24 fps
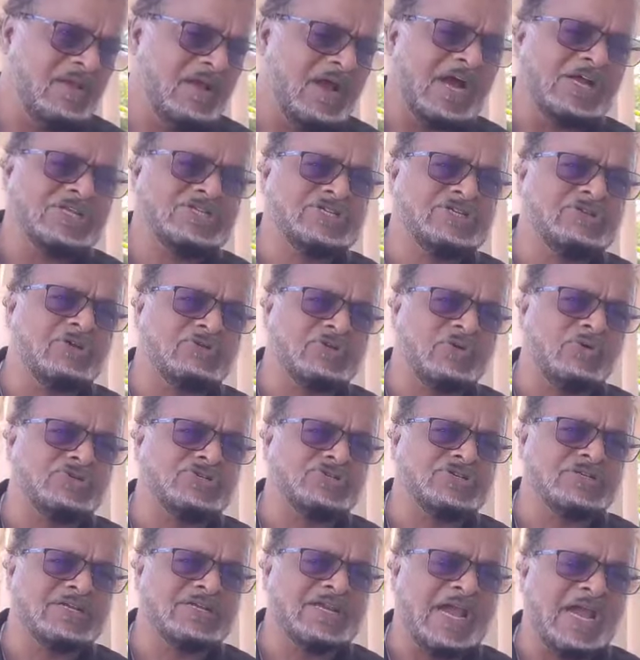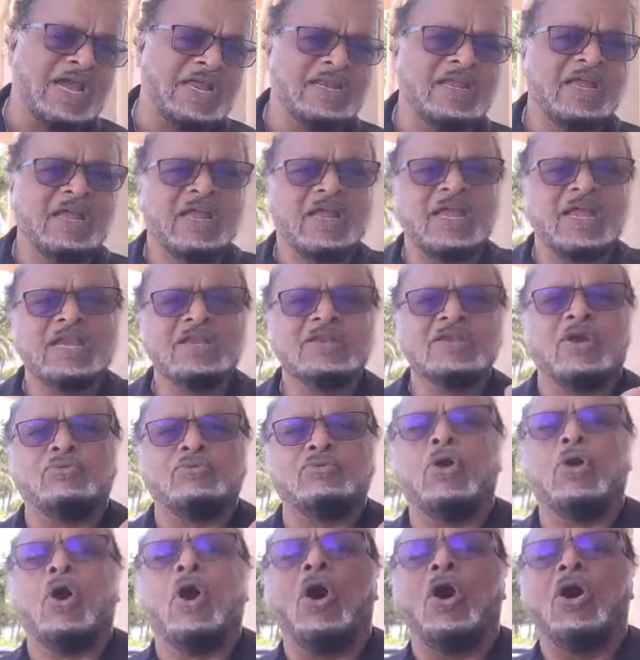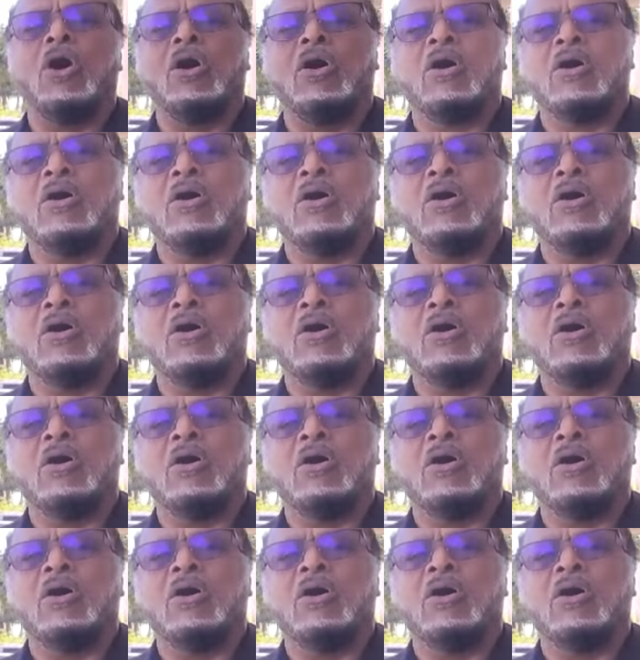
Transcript: Haji Dr. Ocean Khan in the raw,